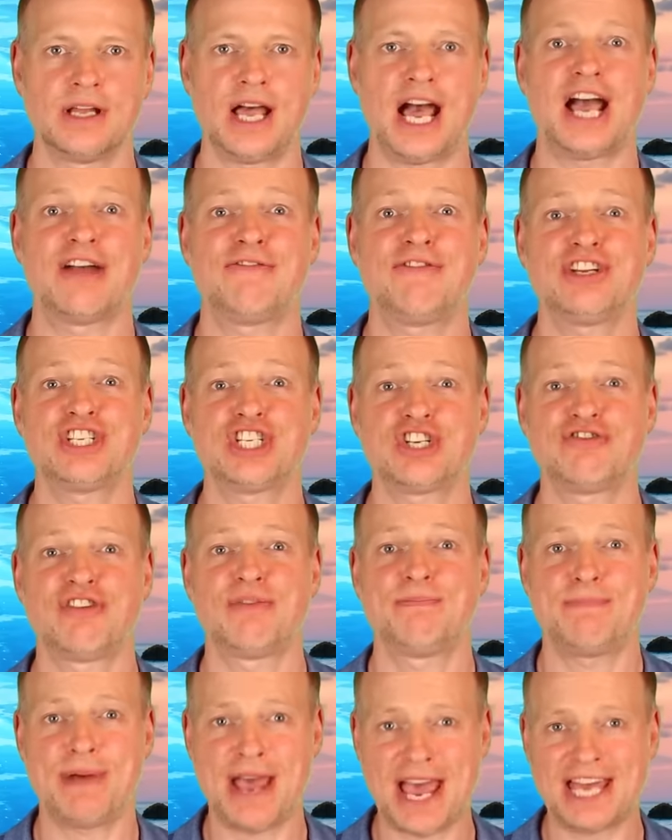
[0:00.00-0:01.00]
I wish you the
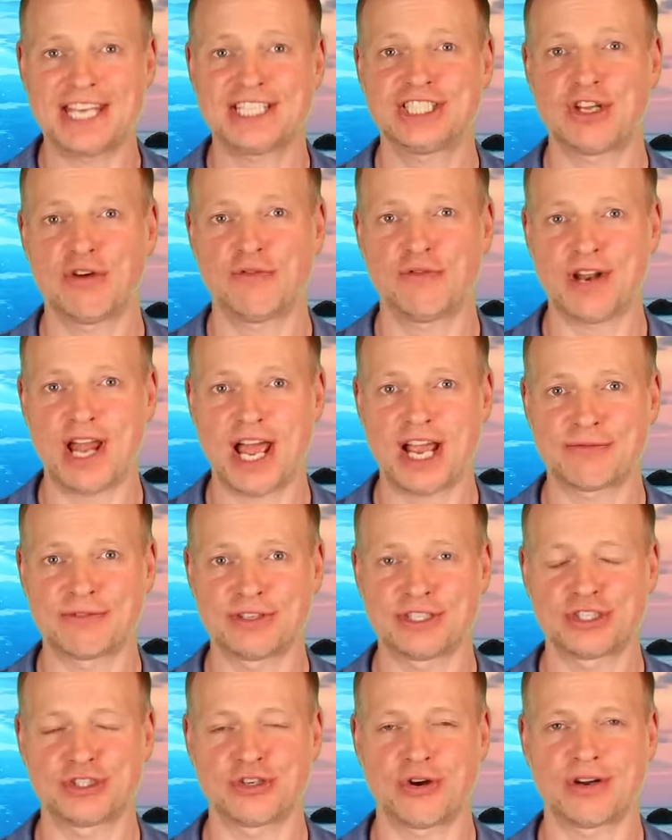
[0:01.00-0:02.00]
best of luck
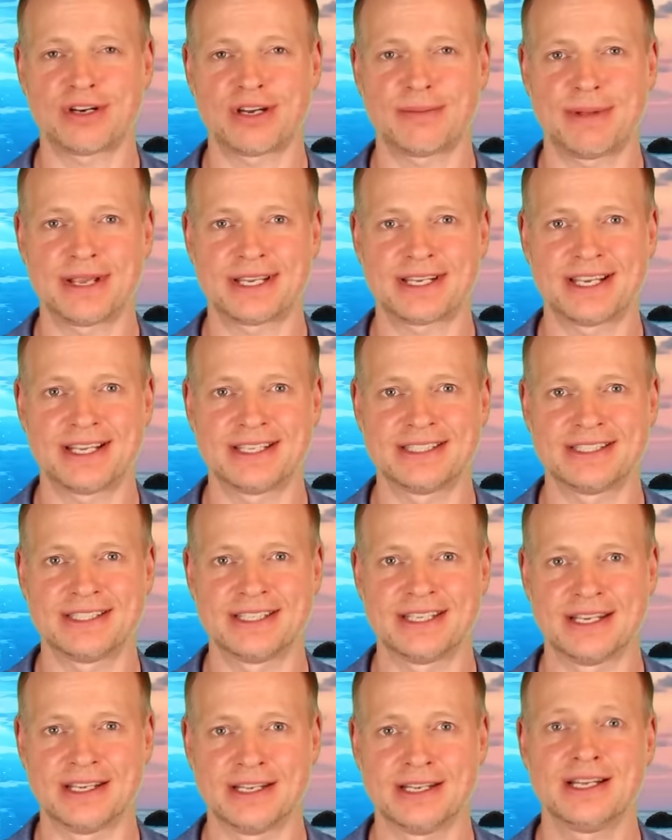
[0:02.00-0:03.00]
with joining
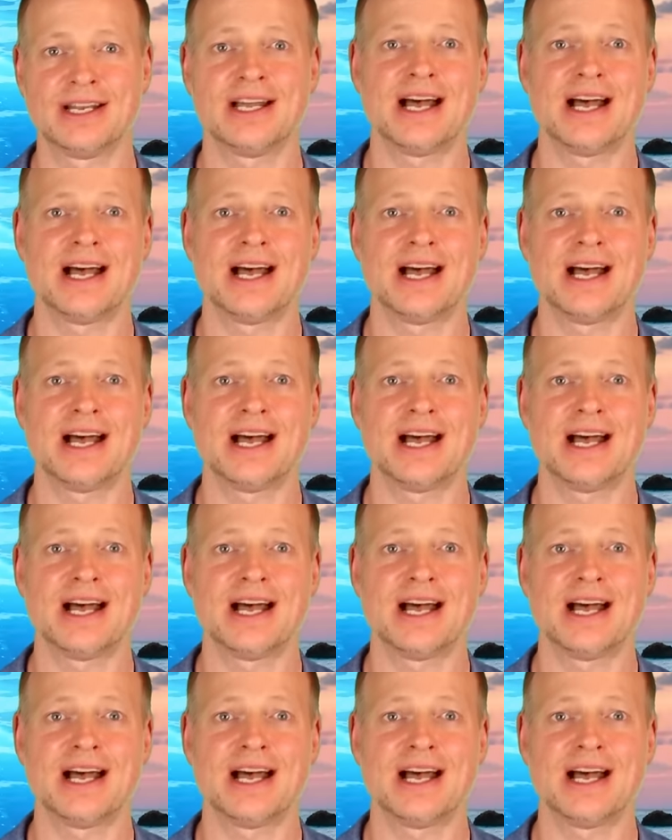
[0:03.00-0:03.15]
McKinsey.